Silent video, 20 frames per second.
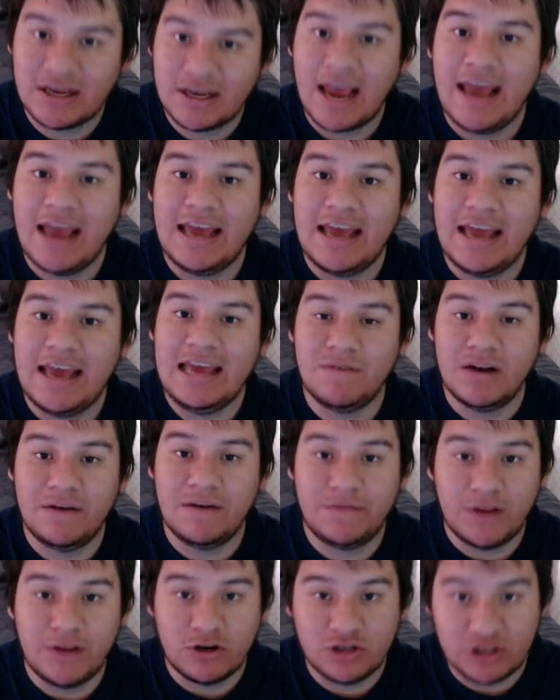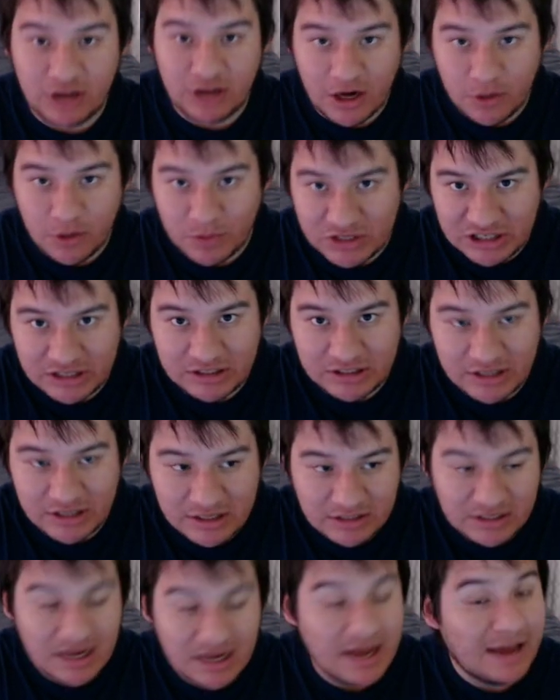even if they're stun
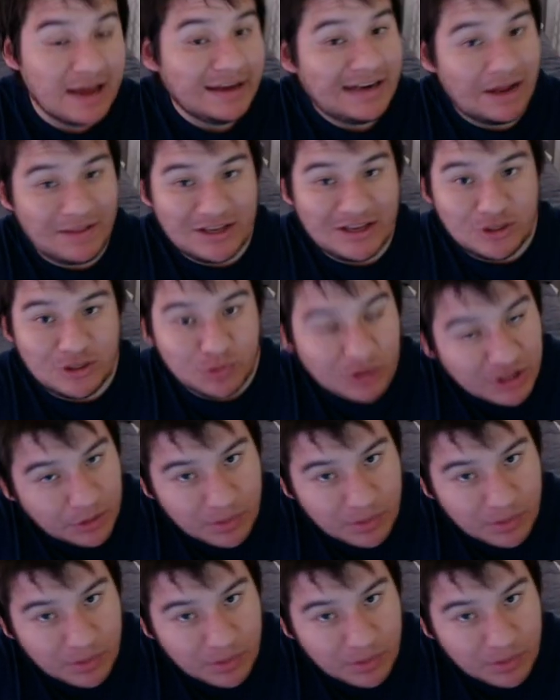resistant. Now that's really,